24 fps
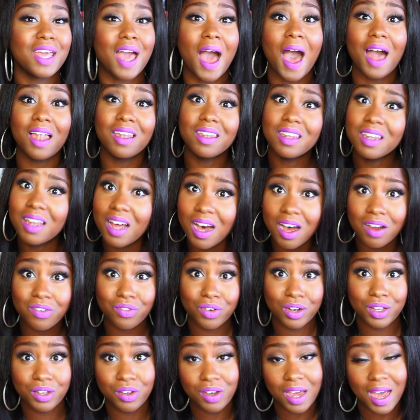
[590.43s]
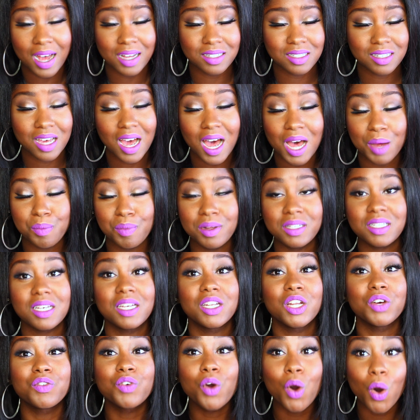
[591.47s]
I love reading you guys' comments.
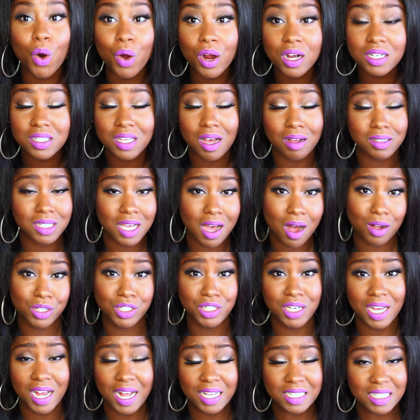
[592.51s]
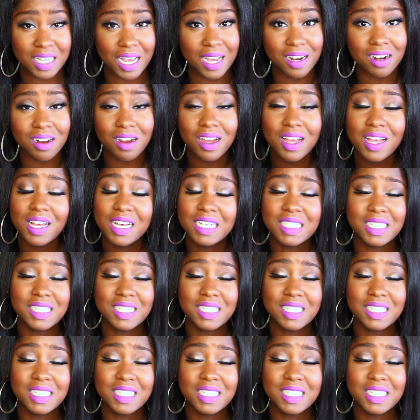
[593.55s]
And of course, I'll talk to you guys later.